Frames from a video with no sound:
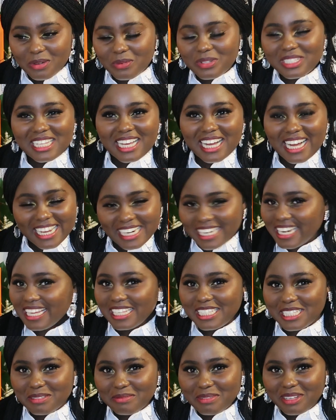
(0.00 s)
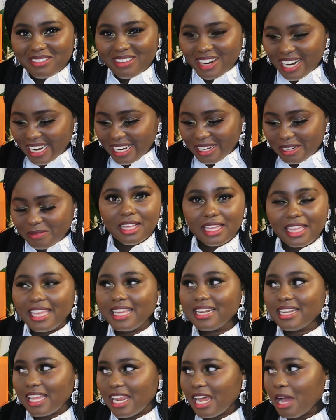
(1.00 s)
there was a guy next to me, right? He
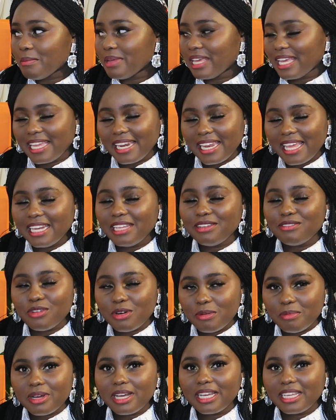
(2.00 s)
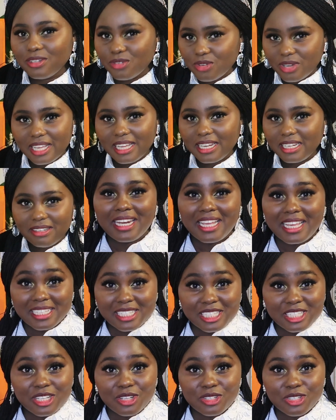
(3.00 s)
had come in clearly for a Birkin OR Kelly.
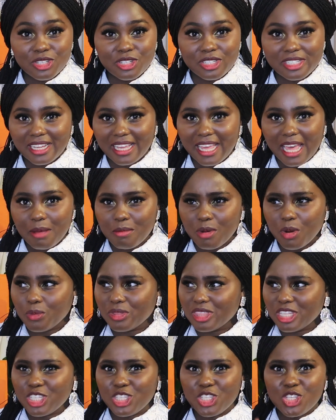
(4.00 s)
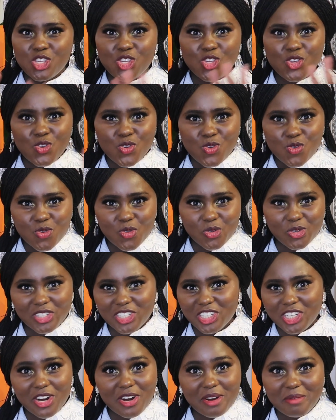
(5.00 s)
His sales associate came out with this
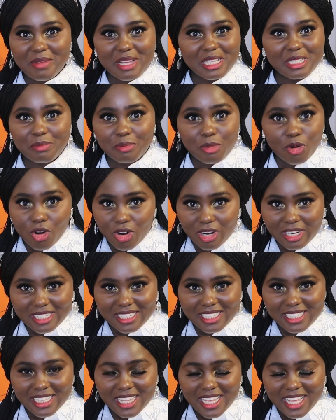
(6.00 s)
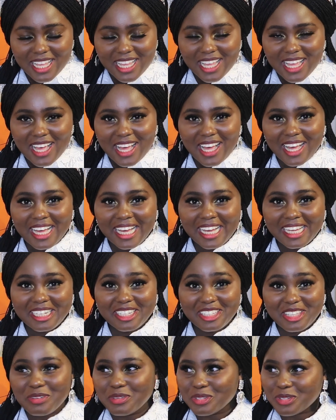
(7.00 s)
huge Hermes box.
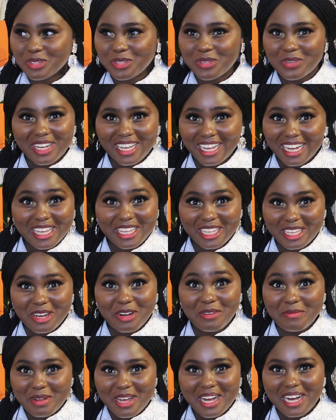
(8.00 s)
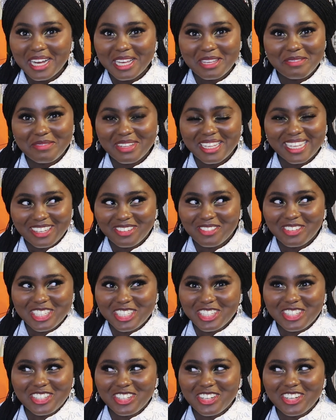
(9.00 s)
And there was also a girl behind me,
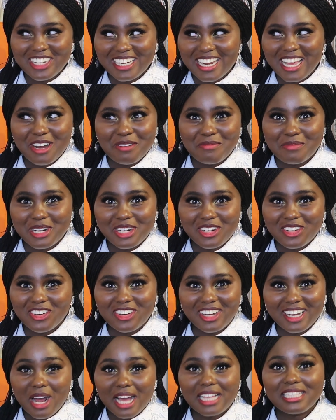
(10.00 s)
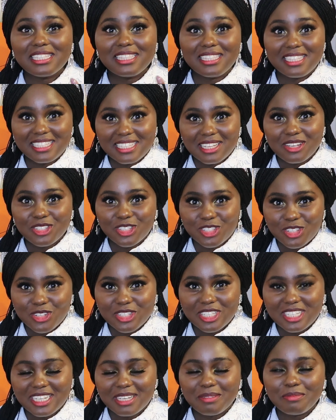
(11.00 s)
which couldn't help but look as the sales
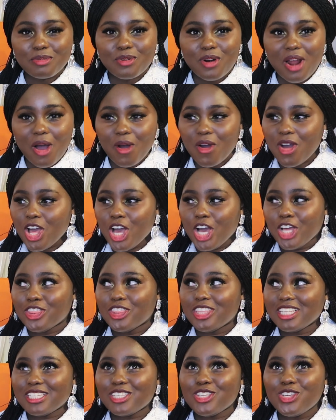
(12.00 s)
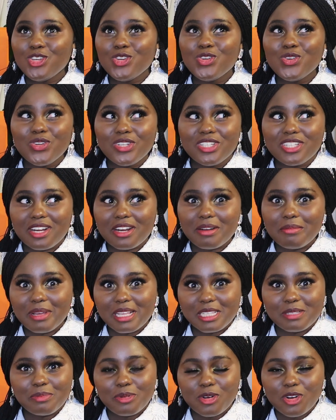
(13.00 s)
associate brought out this huge
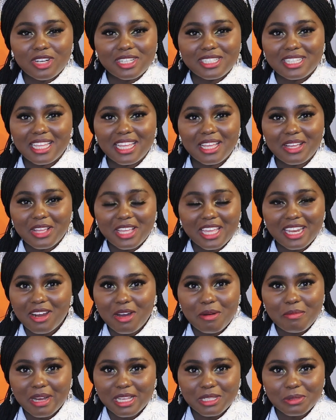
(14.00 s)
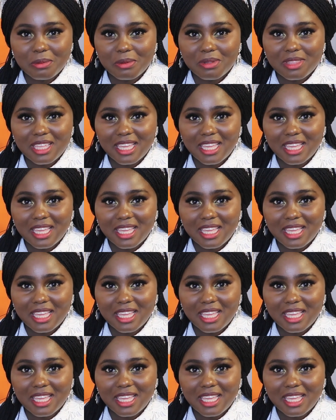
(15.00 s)
Hermes box. In our minds, we were